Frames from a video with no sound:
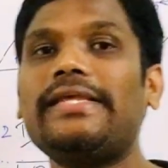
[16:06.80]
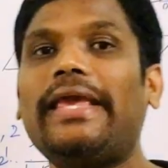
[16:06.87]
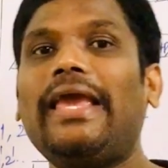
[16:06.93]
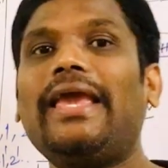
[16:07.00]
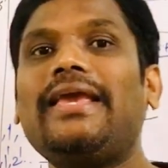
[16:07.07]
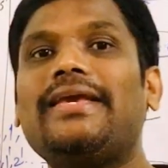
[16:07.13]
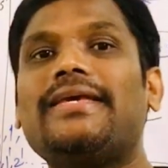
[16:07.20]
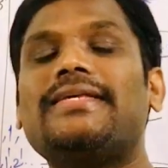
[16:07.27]

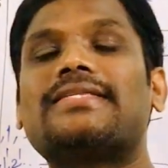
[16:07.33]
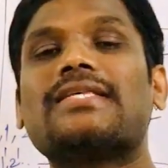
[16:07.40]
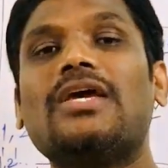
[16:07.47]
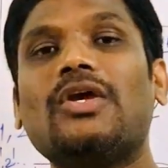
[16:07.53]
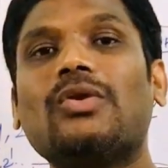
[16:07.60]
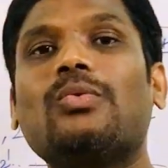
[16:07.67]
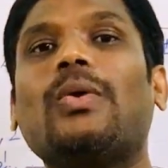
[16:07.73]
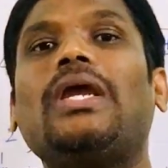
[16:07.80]
A is
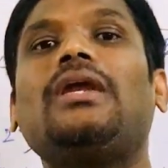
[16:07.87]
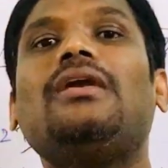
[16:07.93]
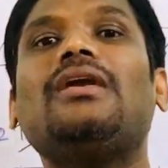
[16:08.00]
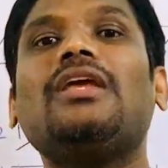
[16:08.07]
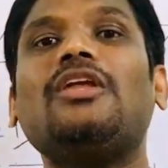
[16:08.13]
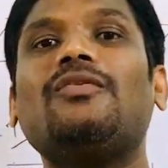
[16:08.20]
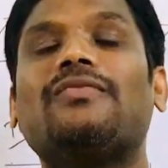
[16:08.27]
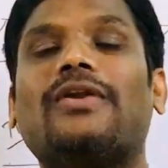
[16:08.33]

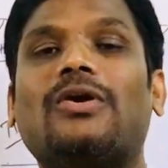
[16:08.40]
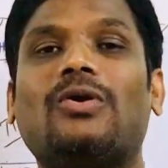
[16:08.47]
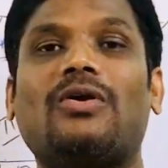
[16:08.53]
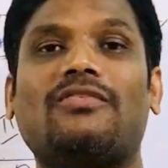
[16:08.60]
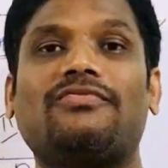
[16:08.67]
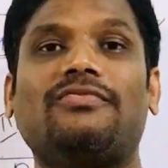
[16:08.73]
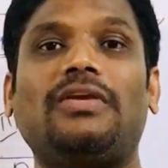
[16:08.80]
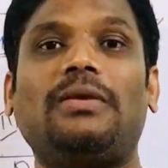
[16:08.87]
20 in front
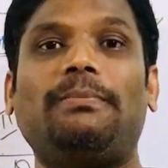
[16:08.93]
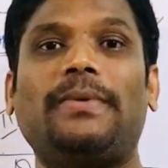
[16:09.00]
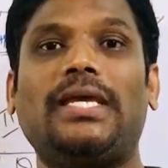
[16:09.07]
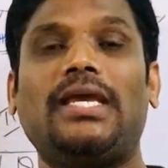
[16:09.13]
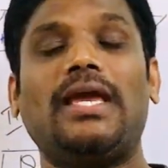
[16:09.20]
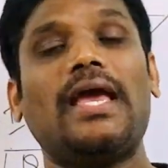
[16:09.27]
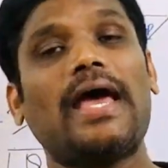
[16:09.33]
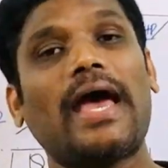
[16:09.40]
of
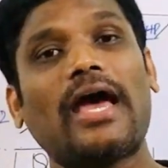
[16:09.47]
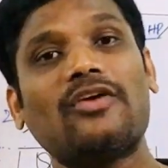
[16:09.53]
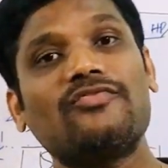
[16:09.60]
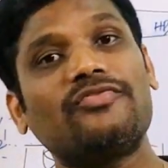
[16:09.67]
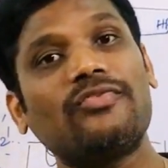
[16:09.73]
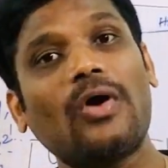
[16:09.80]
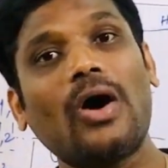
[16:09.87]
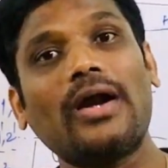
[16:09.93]
VP and
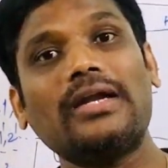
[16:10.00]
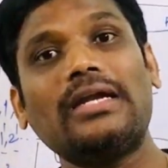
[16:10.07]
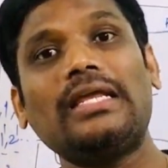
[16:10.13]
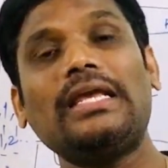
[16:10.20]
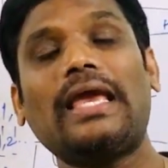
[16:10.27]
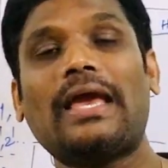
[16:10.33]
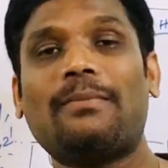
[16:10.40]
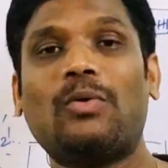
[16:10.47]

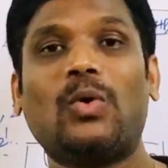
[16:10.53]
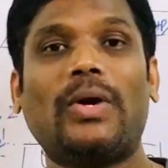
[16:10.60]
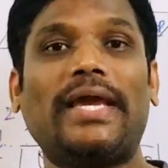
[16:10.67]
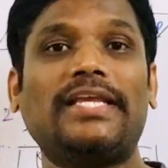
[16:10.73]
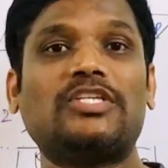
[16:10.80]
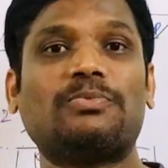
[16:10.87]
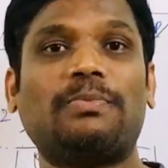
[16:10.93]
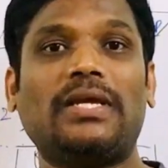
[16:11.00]
40 above
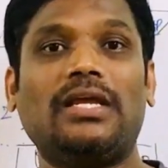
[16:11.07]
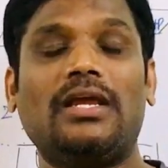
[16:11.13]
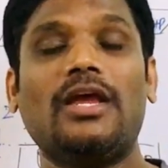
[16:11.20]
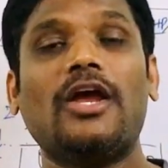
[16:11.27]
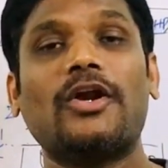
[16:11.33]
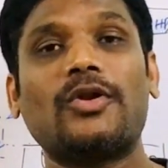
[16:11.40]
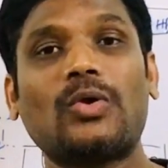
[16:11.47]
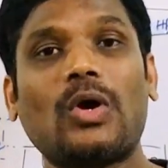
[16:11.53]
HP.
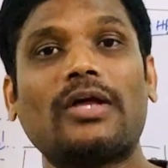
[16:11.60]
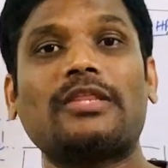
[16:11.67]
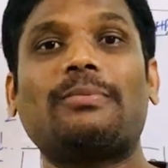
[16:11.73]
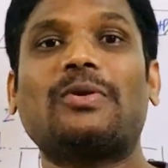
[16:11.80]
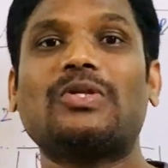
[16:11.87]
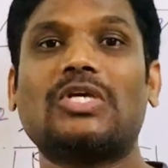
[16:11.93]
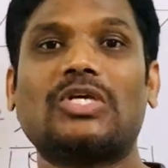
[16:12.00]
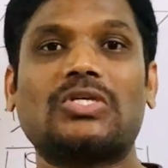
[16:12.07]
Draw the
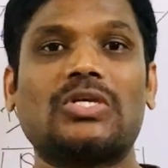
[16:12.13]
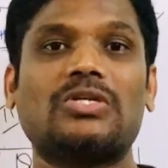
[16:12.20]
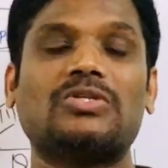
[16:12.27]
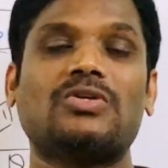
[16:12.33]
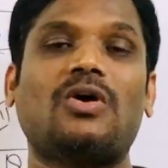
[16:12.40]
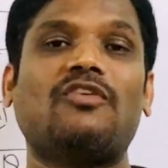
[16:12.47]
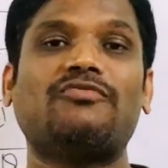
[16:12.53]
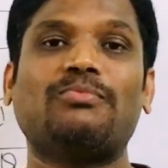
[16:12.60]
projections
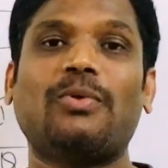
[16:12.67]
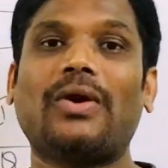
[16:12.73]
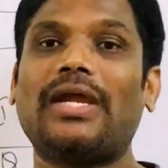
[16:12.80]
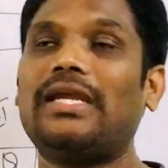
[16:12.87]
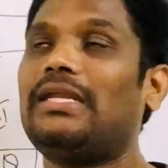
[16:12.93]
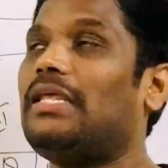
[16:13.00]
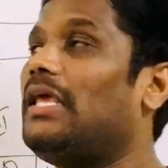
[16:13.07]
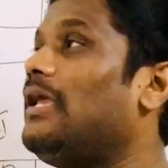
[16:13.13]
of
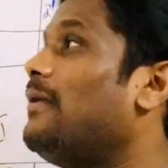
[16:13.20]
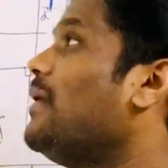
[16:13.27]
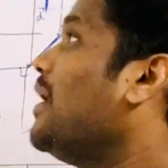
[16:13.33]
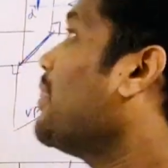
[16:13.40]
point A.